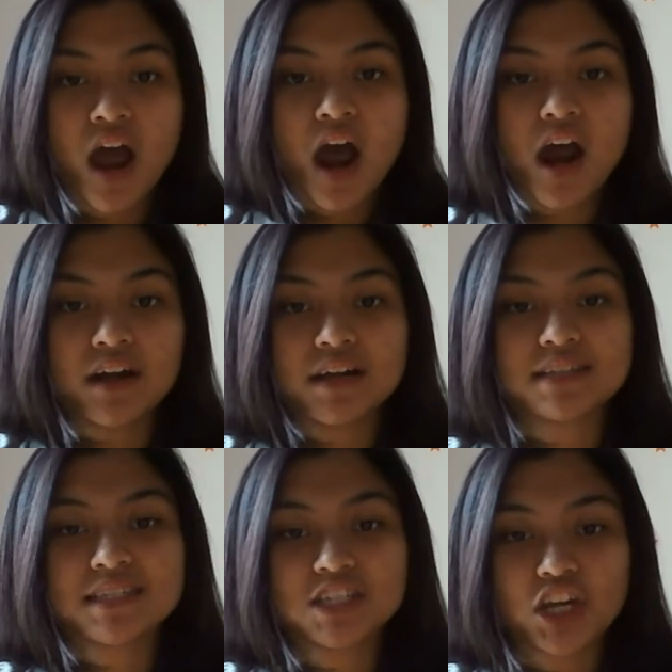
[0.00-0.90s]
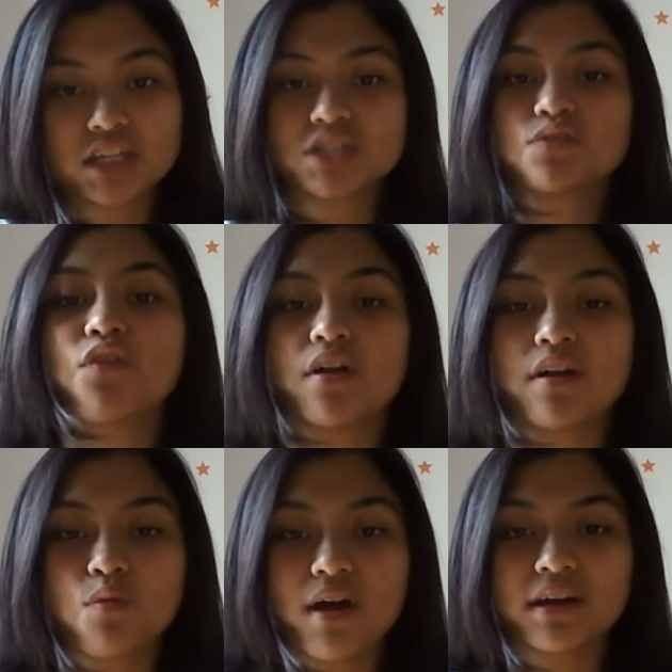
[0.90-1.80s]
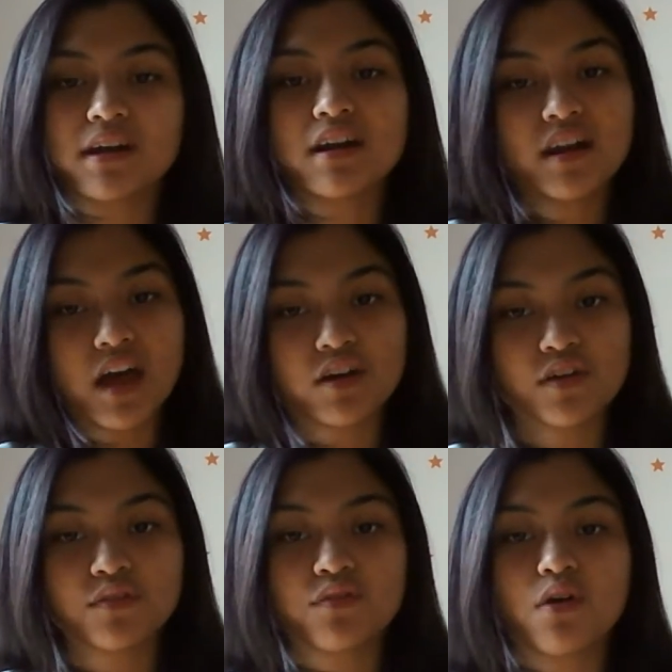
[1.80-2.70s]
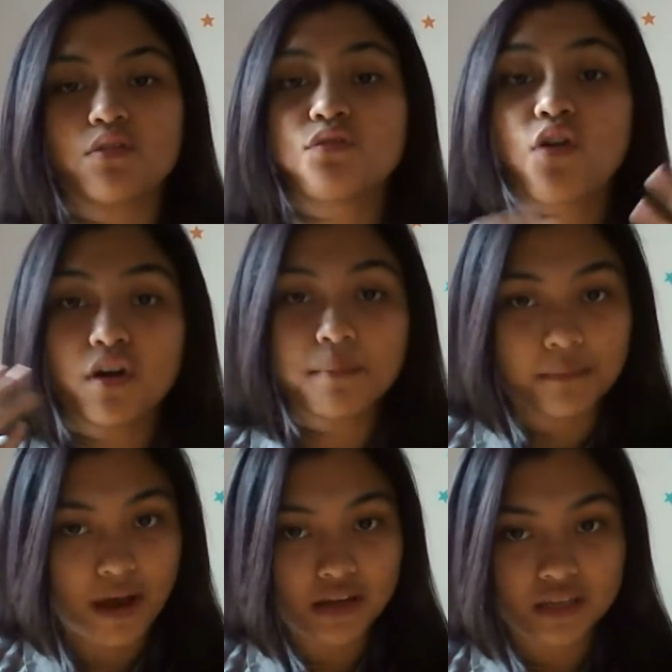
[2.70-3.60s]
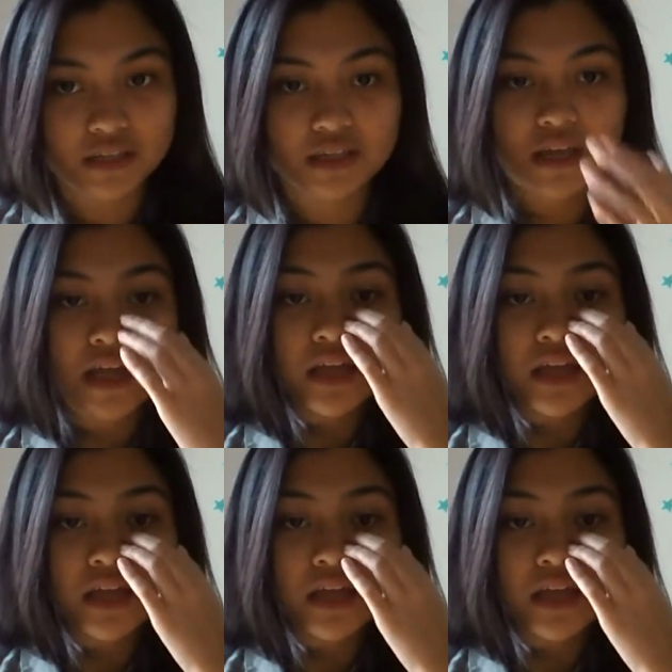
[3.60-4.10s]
are exchanged for one another or for money.